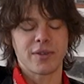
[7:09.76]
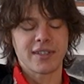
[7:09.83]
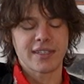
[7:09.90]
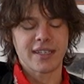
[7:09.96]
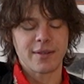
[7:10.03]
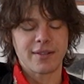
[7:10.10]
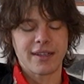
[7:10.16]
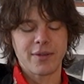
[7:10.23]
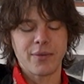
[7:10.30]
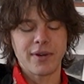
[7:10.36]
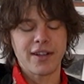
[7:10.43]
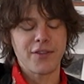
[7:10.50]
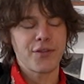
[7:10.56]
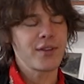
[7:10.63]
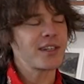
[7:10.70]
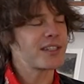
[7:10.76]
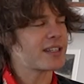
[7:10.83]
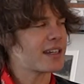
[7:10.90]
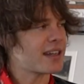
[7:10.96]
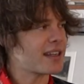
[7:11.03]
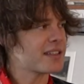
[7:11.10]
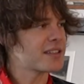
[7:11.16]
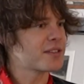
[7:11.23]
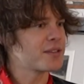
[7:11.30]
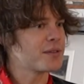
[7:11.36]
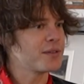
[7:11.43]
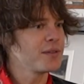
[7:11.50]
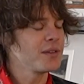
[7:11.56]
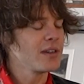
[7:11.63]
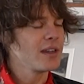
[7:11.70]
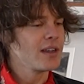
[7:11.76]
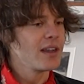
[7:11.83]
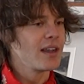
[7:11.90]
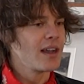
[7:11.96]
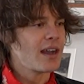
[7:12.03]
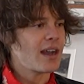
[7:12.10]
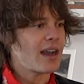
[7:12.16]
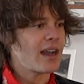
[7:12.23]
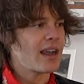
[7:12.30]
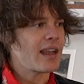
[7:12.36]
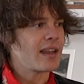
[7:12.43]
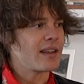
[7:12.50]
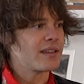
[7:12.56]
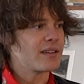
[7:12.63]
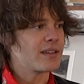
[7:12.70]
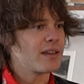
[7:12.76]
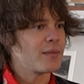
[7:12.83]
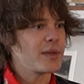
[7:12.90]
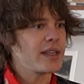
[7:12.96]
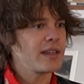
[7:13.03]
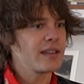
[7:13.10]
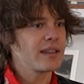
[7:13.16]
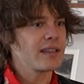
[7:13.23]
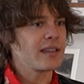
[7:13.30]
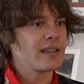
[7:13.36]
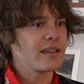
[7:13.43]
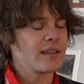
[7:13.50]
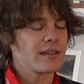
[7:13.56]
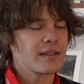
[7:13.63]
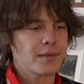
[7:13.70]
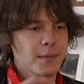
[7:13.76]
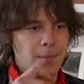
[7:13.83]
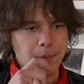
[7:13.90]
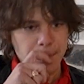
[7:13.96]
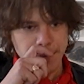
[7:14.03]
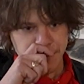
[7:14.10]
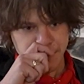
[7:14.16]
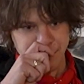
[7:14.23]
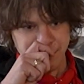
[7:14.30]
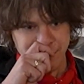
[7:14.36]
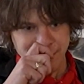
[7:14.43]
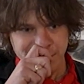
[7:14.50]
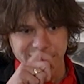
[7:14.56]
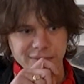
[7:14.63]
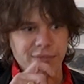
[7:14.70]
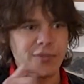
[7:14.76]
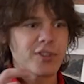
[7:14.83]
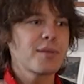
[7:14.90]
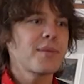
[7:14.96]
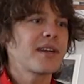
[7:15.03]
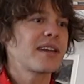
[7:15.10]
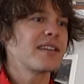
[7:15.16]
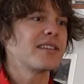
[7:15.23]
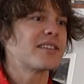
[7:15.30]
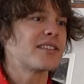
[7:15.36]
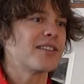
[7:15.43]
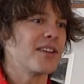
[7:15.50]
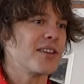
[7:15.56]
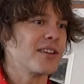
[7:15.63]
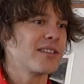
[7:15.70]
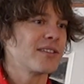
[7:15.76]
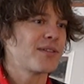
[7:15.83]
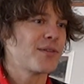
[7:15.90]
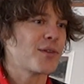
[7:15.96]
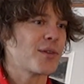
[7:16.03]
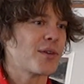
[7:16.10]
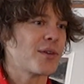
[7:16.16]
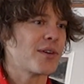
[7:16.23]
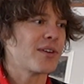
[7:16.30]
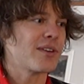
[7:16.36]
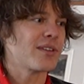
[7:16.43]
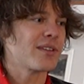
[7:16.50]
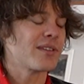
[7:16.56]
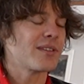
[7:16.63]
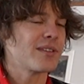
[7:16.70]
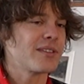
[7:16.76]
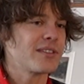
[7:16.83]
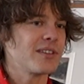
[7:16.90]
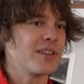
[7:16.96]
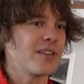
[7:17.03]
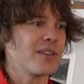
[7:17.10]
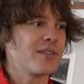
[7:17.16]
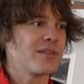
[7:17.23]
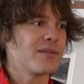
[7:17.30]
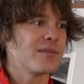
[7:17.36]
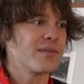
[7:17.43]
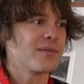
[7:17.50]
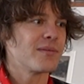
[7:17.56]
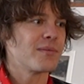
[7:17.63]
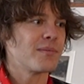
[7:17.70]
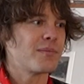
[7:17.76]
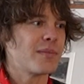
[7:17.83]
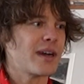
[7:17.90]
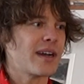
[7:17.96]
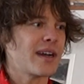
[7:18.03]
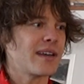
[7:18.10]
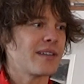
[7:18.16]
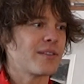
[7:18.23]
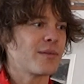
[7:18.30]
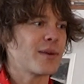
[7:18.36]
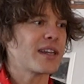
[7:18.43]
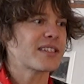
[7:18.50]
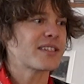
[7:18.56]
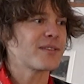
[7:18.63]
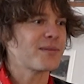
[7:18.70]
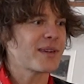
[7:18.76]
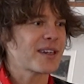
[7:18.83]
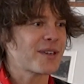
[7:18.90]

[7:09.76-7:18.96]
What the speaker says: one time, like when I finished art school, I immediately was a bit concerned for, you know, the rest of my